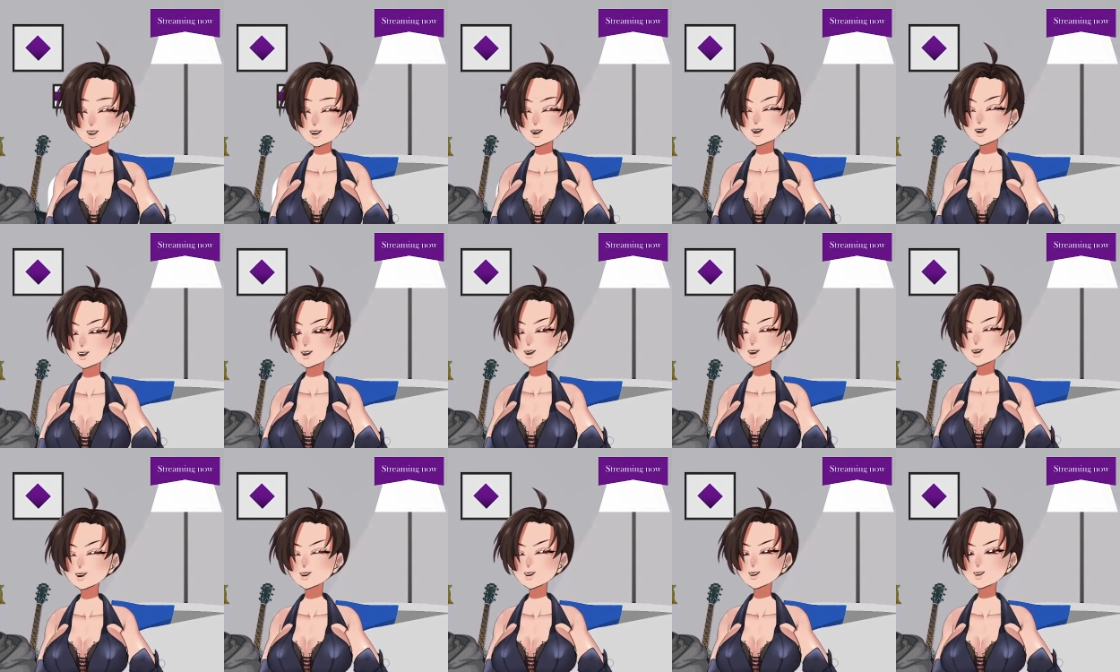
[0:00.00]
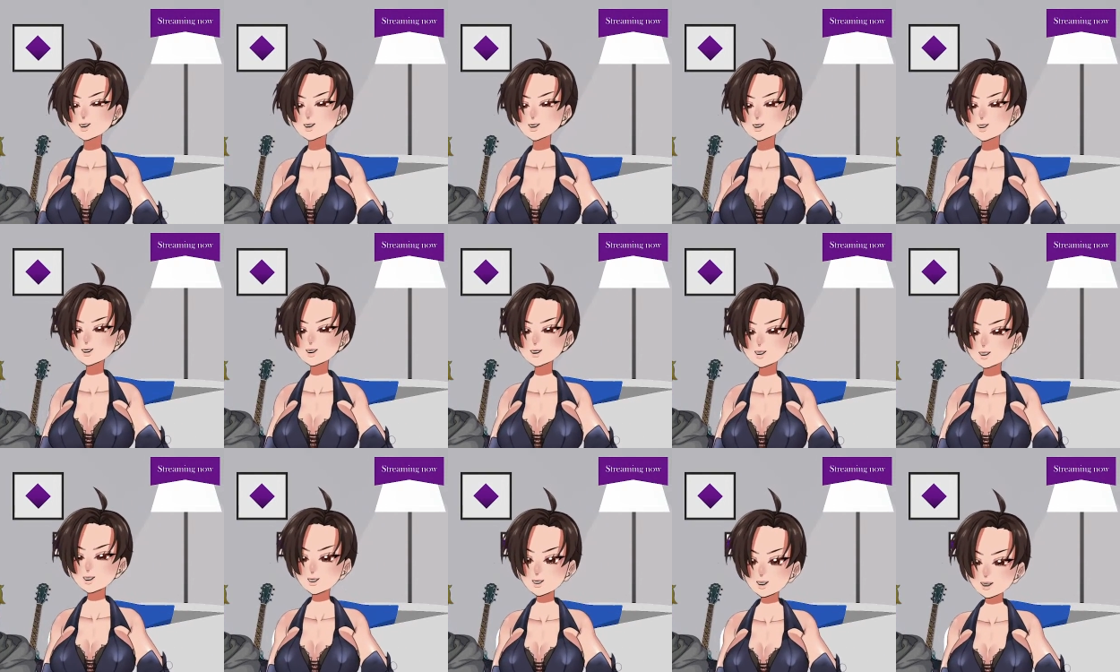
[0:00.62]
to.
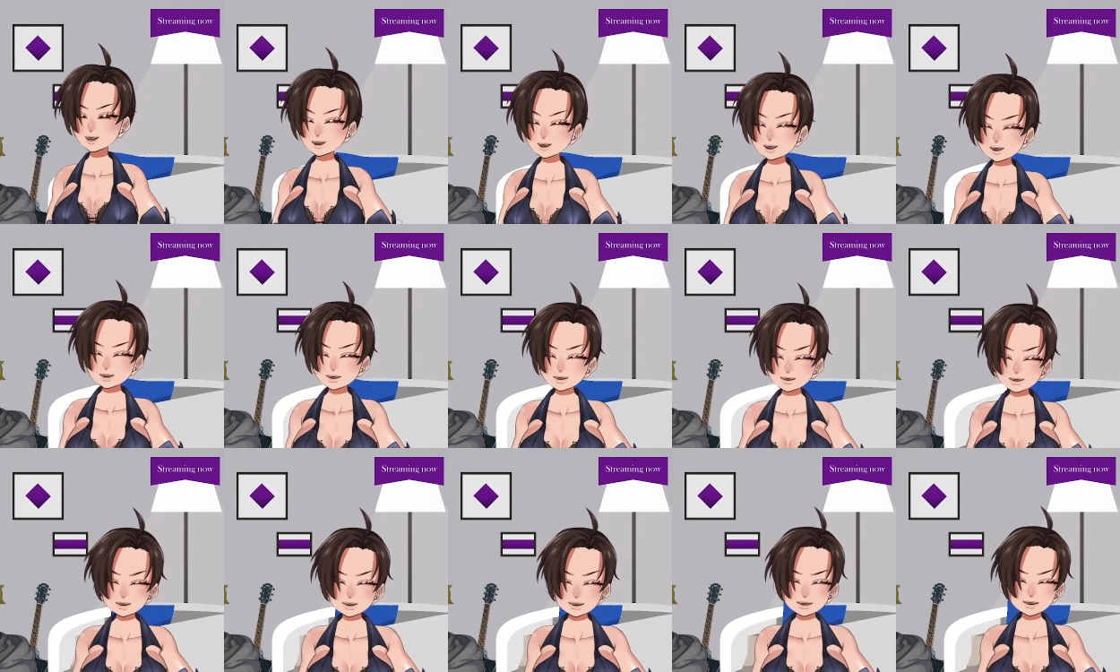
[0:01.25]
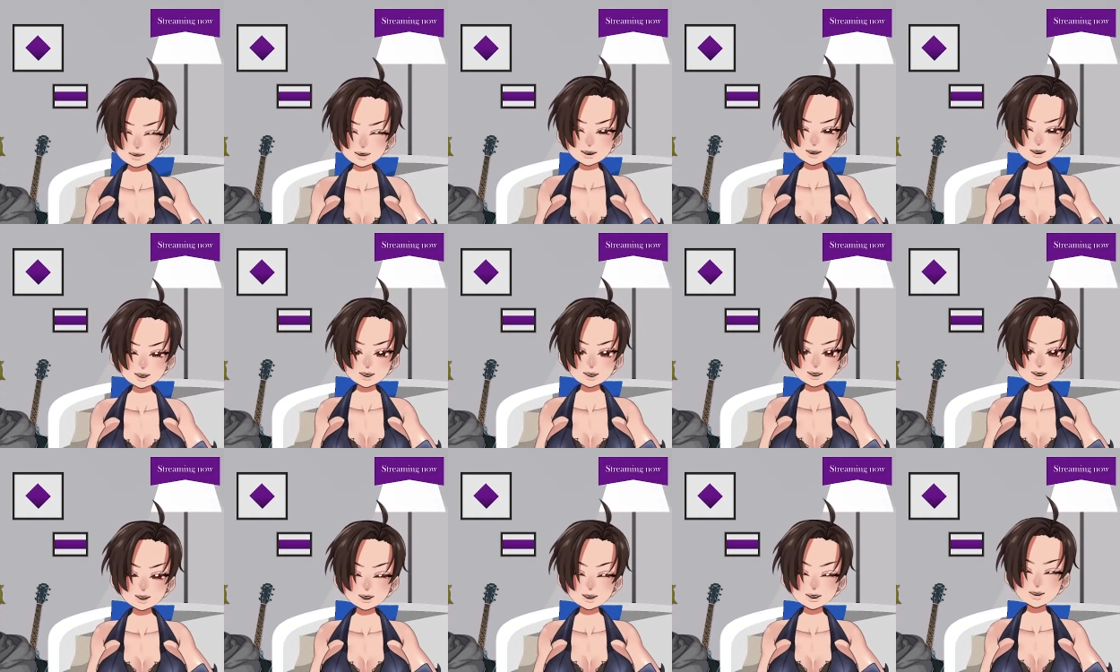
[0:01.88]
Oh, this is the North
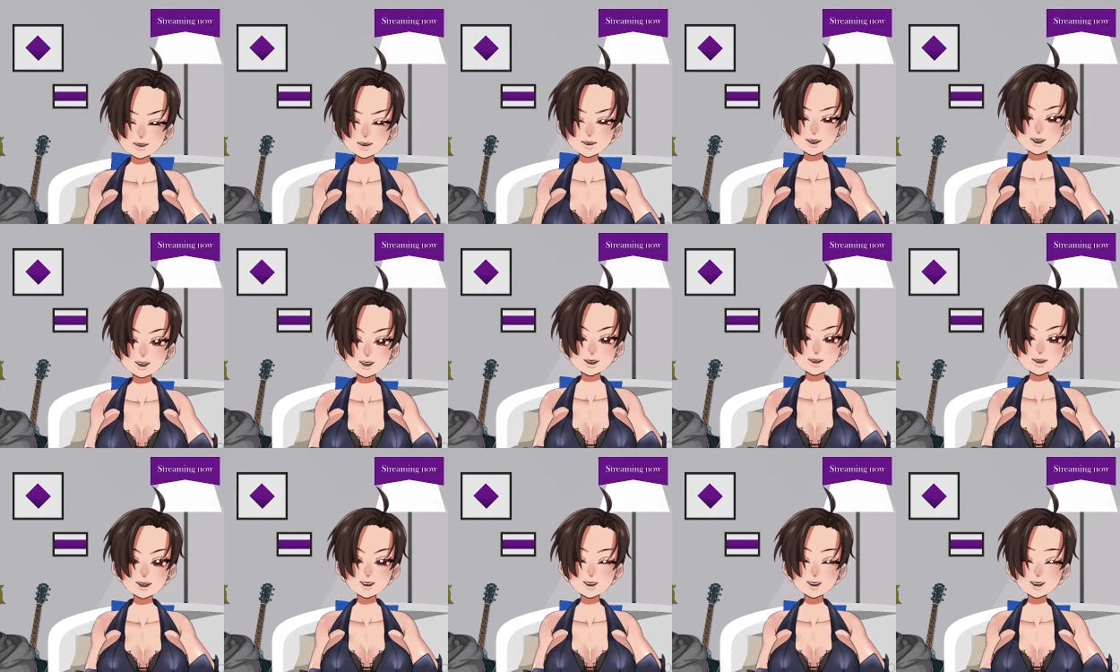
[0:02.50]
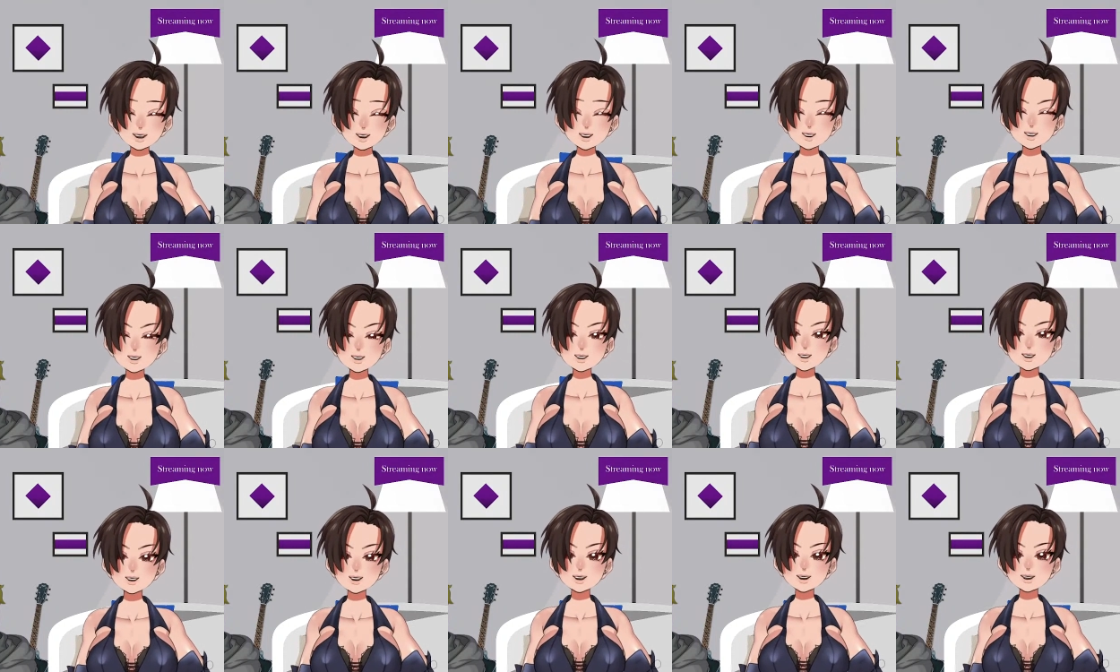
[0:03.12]
FC
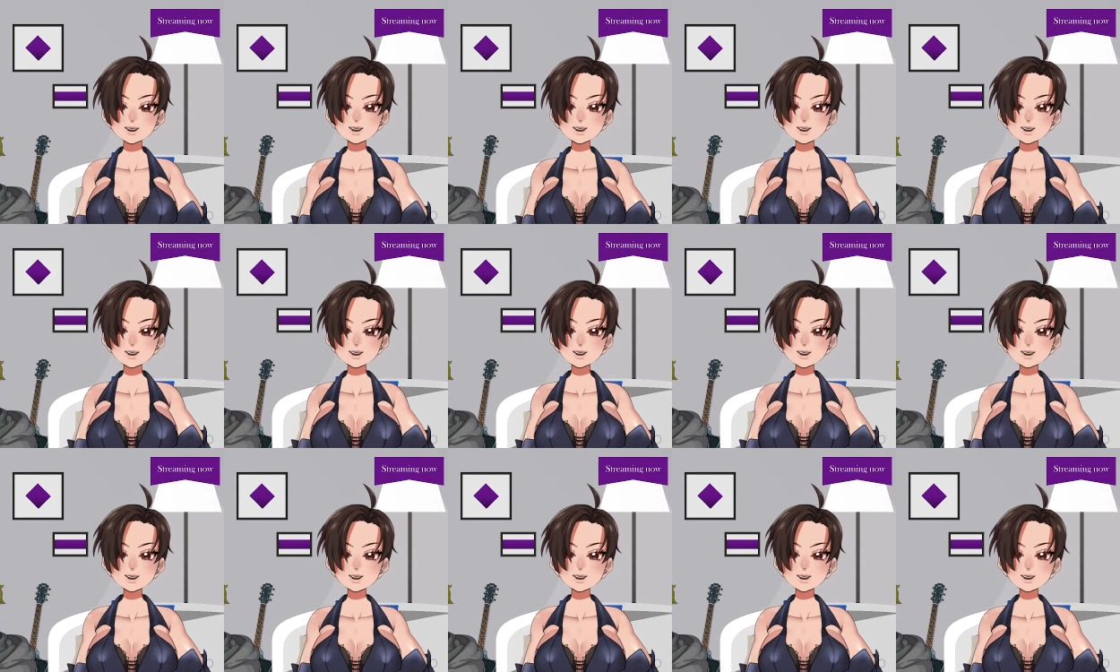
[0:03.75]
thing.